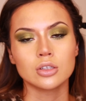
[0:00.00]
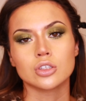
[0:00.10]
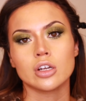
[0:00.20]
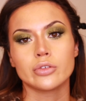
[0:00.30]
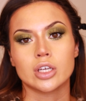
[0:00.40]

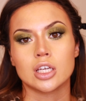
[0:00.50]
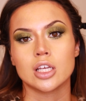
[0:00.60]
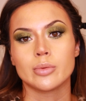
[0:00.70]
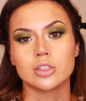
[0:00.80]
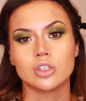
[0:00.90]
So if you can
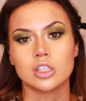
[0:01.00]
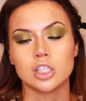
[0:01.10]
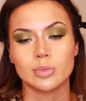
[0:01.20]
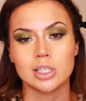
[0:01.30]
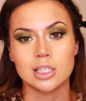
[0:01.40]
hear, my dog
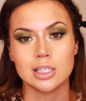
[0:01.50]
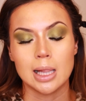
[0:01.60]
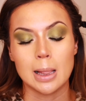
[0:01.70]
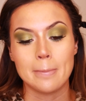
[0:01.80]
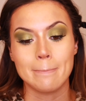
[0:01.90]
is being a
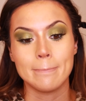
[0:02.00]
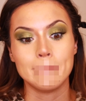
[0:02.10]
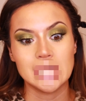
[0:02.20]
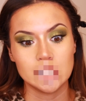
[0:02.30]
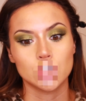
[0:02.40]
little
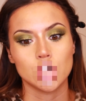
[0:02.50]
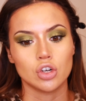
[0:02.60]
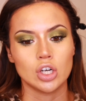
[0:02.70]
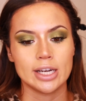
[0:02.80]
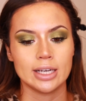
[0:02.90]

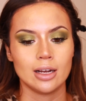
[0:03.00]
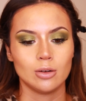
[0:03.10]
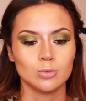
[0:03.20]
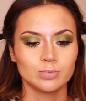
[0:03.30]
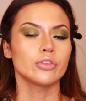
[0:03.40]
right now.
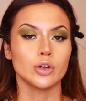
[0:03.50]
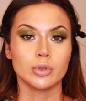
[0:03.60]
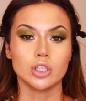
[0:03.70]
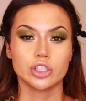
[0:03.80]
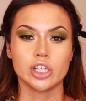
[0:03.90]
For
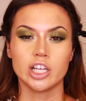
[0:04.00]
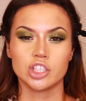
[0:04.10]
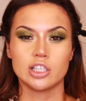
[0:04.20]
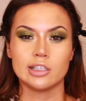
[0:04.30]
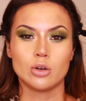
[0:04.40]
blush, I
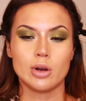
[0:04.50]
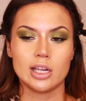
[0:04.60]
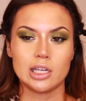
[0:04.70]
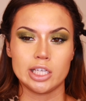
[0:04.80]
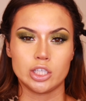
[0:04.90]
actually
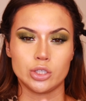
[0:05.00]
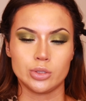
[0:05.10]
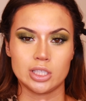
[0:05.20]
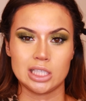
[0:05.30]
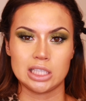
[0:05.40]
quite like
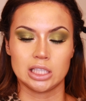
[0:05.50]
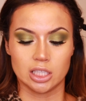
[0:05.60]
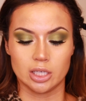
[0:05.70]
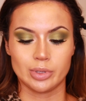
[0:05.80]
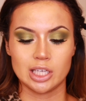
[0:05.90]
using
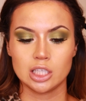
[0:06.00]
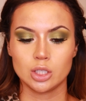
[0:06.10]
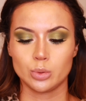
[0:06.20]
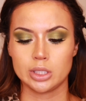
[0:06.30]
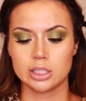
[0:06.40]
the P.
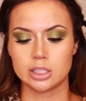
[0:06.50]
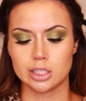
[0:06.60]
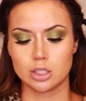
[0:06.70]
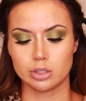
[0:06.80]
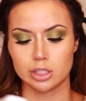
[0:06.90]
Louise
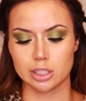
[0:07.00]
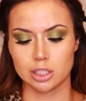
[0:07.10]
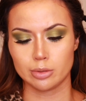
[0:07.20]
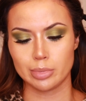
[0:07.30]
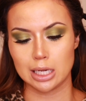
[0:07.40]
Secret
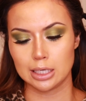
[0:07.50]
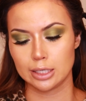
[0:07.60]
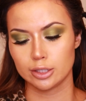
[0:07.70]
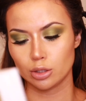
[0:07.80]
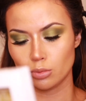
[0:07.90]
Sinner
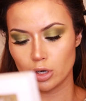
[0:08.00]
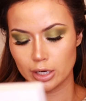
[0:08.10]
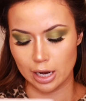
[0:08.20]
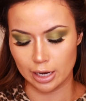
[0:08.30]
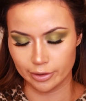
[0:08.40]
palette. The
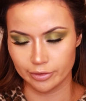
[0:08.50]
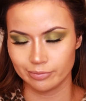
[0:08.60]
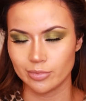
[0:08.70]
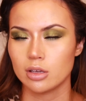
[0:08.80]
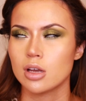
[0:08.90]
one
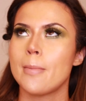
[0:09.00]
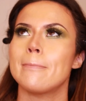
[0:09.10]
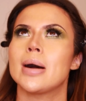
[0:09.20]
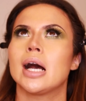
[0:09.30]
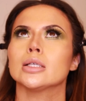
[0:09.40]

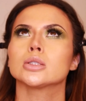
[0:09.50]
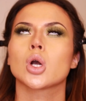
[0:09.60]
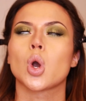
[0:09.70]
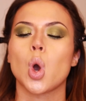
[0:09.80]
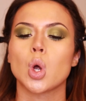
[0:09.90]
my
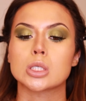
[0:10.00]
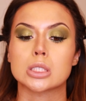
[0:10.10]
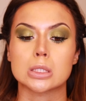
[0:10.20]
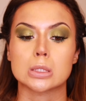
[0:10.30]
god,